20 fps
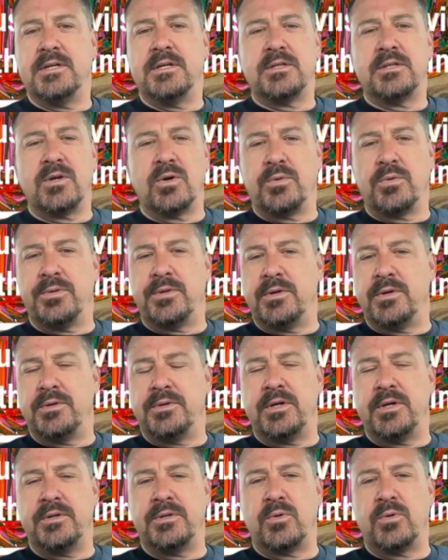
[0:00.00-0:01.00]
There, there,
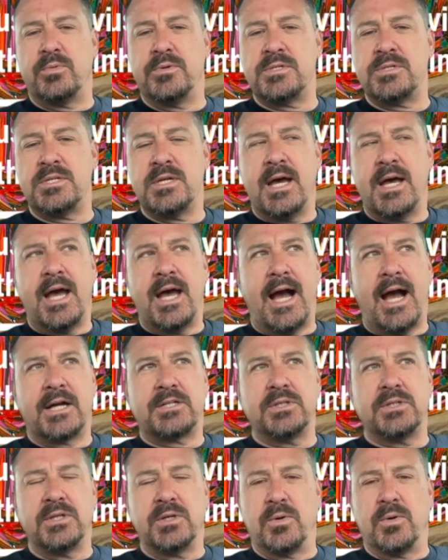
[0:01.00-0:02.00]
there was
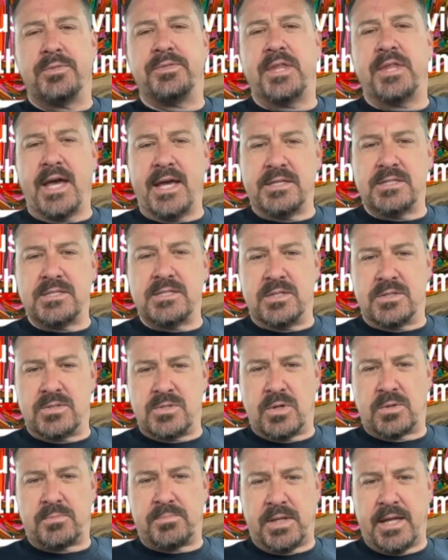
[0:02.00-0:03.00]
actually good things that
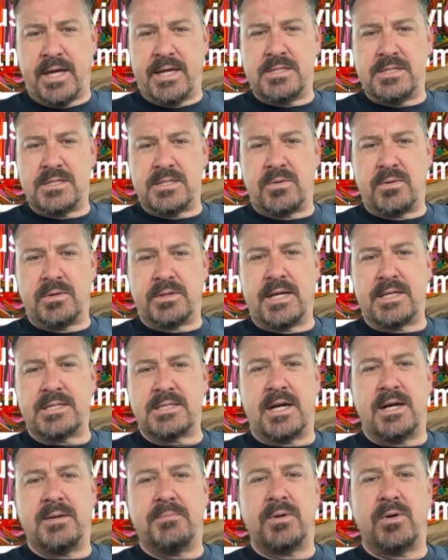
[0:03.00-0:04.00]
took place during that mm-hmm.
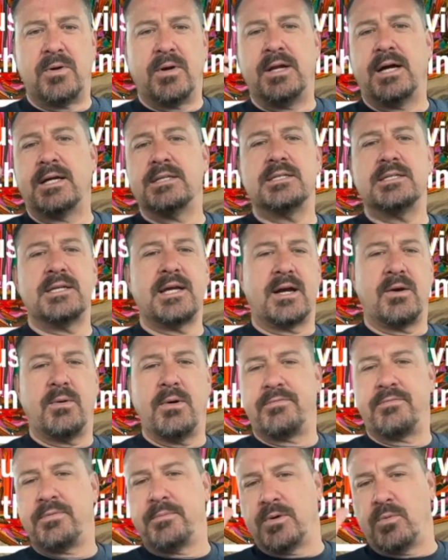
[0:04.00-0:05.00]
time period, not to take away
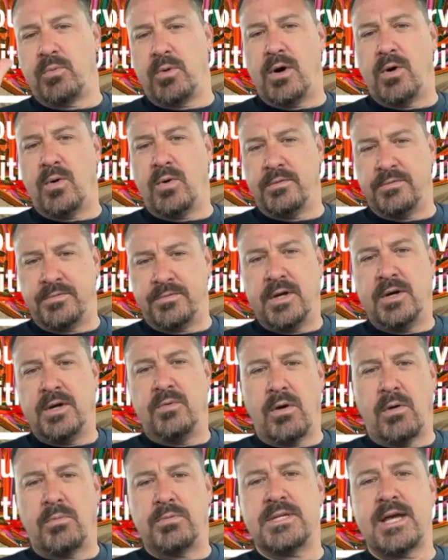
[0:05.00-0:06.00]
from the woe of
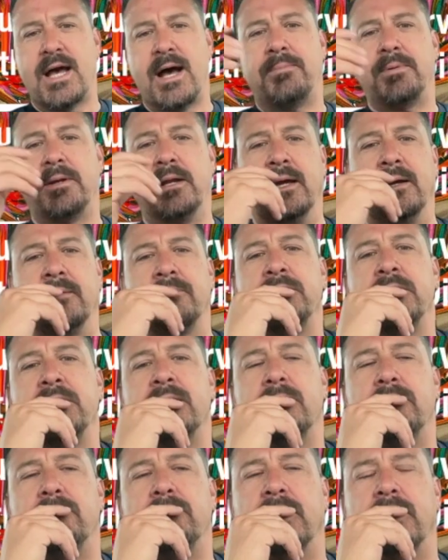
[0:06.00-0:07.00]
what was happening.
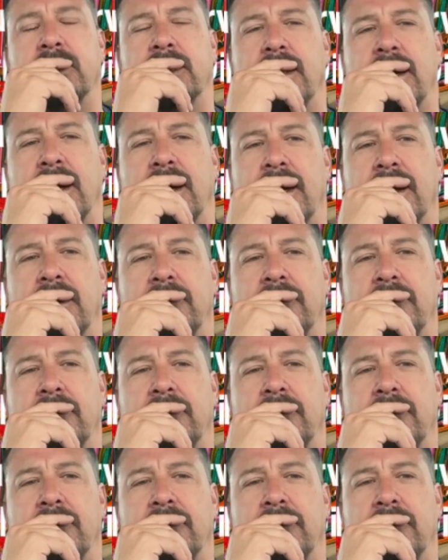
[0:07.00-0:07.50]
But um,